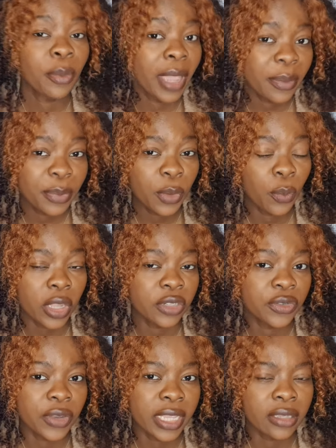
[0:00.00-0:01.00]
might be
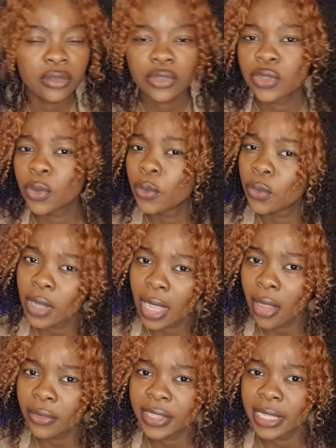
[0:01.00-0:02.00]
wondering so, who
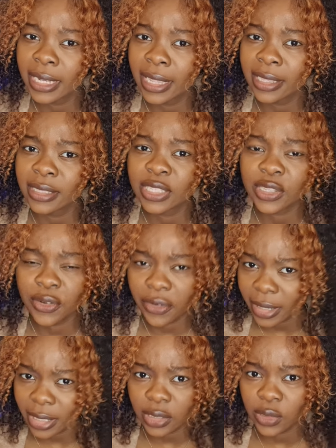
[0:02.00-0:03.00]
calculates credit